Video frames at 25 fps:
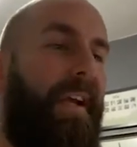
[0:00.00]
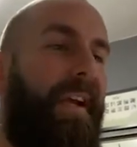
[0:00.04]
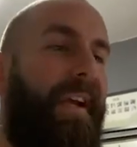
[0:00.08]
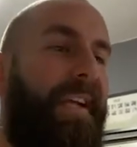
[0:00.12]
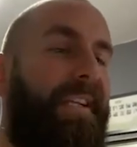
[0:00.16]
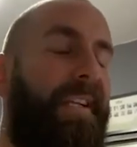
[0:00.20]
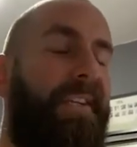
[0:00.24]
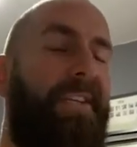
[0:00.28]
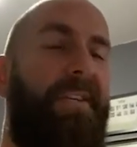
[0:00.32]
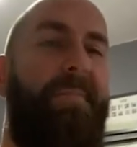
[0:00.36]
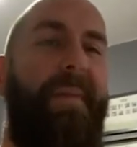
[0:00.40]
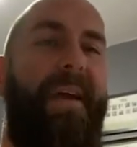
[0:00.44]
It
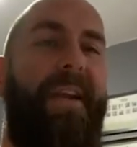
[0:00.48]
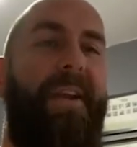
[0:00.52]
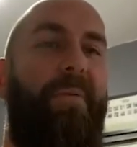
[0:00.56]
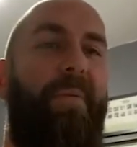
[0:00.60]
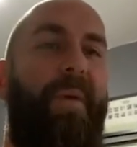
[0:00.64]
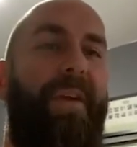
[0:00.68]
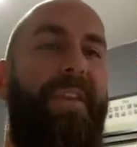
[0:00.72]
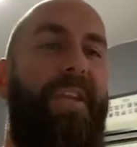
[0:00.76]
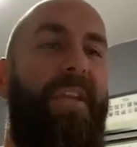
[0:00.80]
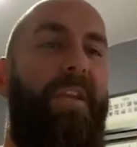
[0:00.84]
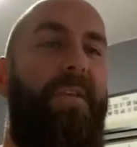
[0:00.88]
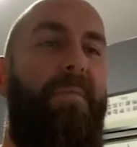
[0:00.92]
doesn't matter
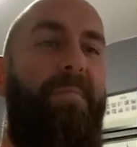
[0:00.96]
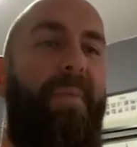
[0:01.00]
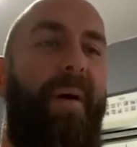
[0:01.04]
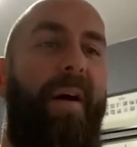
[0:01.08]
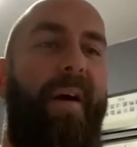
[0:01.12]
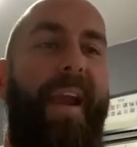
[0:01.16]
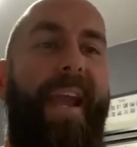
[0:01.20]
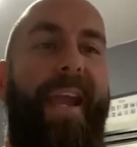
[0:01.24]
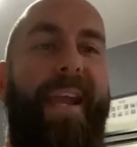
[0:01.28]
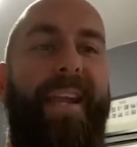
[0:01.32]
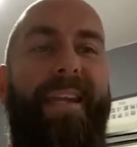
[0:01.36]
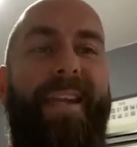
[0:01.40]
whether you
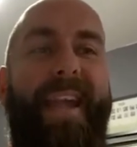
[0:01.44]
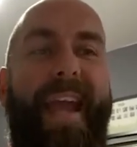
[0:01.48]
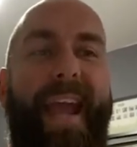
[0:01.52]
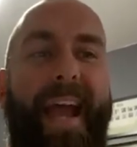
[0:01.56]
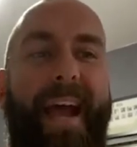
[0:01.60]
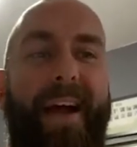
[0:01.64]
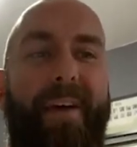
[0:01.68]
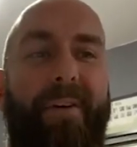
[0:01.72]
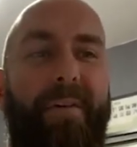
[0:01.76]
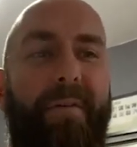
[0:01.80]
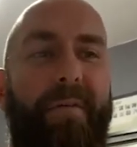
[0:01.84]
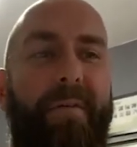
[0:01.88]
buy it
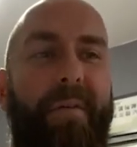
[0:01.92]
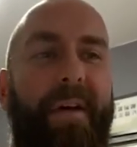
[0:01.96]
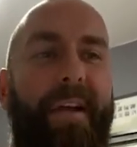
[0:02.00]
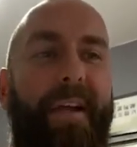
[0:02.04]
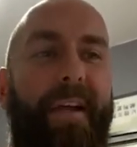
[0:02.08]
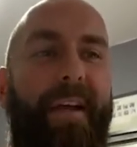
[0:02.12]
now